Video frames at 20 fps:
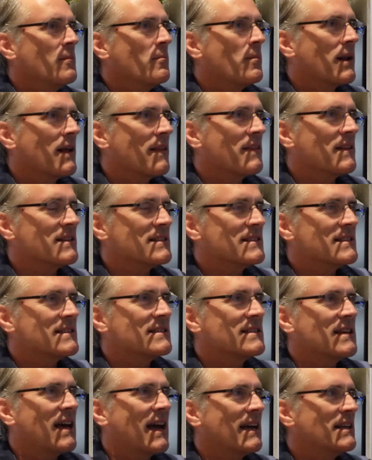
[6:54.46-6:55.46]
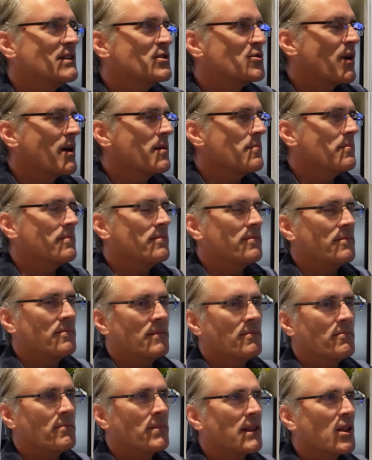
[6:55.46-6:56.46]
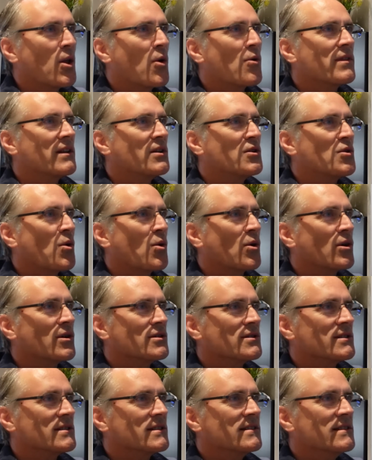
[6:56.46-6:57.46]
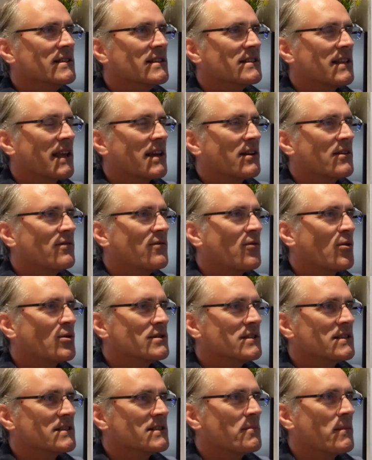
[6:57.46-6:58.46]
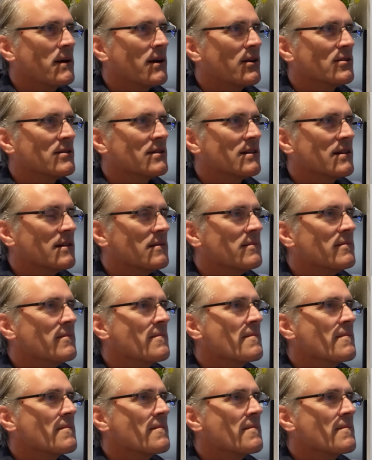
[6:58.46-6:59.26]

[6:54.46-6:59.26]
but on the sides, right below the doors, it's like forcing some air to